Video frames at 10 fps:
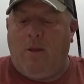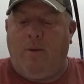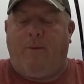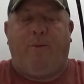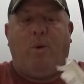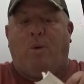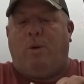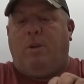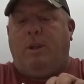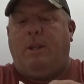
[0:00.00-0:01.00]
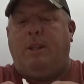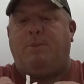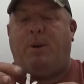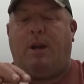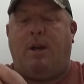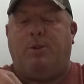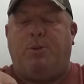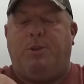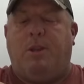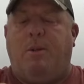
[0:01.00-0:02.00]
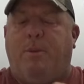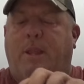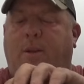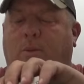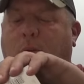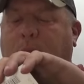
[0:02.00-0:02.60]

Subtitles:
4 in these pods, which is going to be that Roma